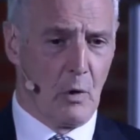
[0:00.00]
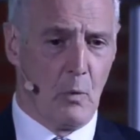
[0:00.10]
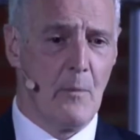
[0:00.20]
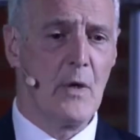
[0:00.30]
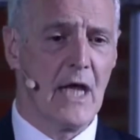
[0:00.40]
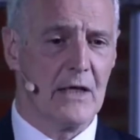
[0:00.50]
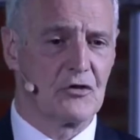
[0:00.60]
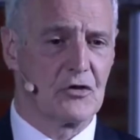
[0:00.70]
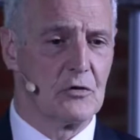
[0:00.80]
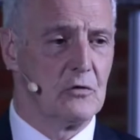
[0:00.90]
But when we get
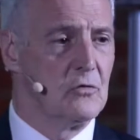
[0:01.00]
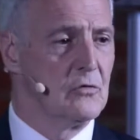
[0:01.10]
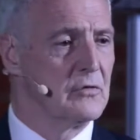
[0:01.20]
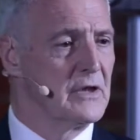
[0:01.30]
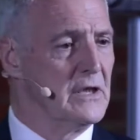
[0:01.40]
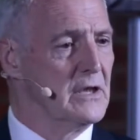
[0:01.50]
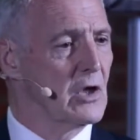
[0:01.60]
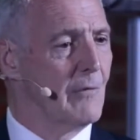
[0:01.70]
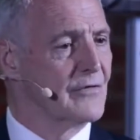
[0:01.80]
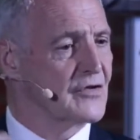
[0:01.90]
to the
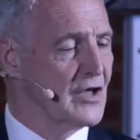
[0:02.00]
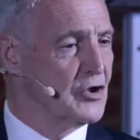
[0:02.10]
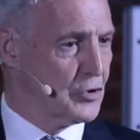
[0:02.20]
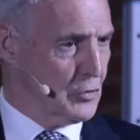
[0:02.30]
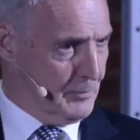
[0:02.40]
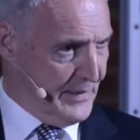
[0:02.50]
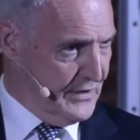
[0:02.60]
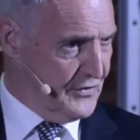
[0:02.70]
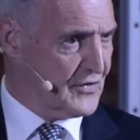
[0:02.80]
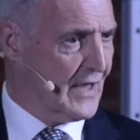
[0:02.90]
conversational
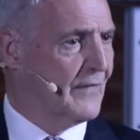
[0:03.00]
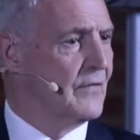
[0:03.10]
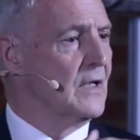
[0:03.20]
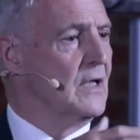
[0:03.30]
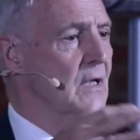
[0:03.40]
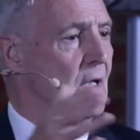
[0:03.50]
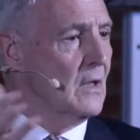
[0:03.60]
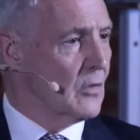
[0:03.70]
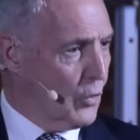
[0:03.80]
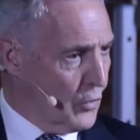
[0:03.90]
piece and the
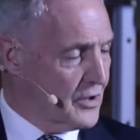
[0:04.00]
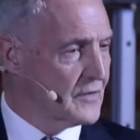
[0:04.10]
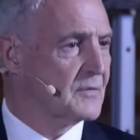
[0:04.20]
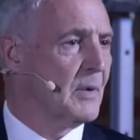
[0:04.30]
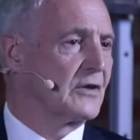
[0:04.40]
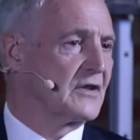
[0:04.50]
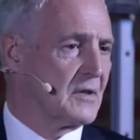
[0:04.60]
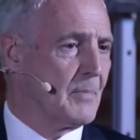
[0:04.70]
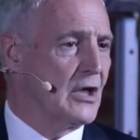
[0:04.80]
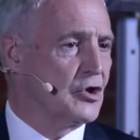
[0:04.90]
audience
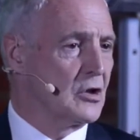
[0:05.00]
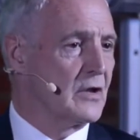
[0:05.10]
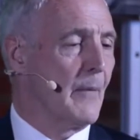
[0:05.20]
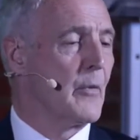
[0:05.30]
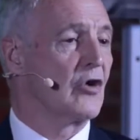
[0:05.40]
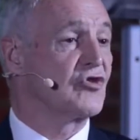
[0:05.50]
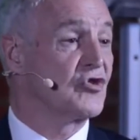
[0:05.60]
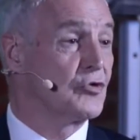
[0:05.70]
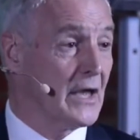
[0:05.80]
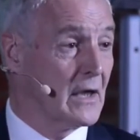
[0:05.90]
participation, then we are
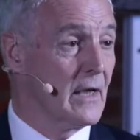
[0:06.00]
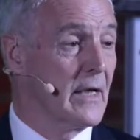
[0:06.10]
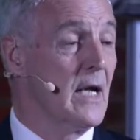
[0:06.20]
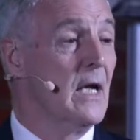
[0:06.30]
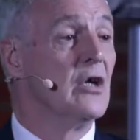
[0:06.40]
strictly